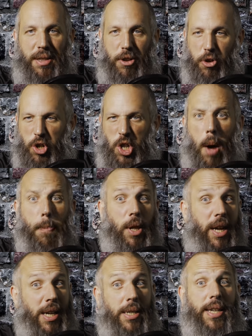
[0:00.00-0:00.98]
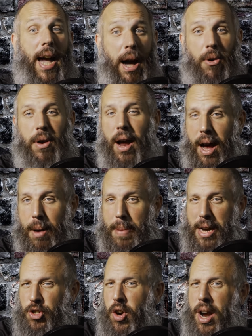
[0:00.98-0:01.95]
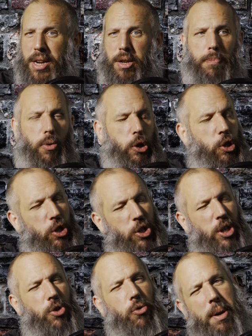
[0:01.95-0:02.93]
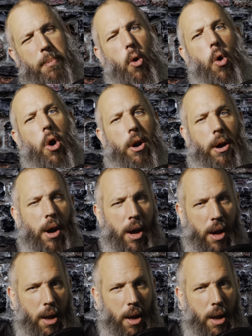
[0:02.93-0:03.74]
that they're doubling down on by trying to push us into a more